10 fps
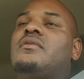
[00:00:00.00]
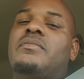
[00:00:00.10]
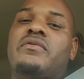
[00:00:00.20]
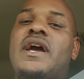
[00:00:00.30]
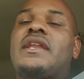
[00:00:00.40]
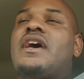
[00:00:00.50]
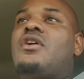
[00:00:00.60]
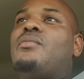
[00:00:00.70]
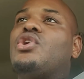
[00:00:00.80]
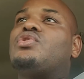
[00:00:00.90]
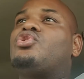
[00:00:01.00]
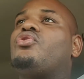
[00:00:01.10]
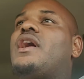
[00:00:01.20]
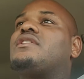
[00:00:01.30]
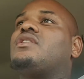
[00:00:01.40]
But right now I'm also
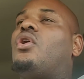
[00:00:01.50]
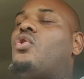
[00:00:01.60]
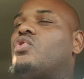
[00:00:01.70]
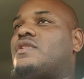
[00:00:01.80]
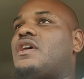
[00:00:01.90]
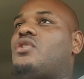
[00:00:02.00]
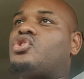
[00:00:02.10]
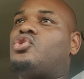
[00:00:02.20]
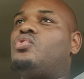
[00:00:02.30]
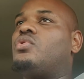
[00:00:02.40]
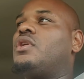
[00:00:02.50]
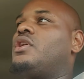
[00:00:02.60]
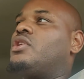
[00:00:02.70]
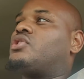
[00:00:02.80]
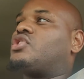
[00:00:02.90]
trying to wholesale to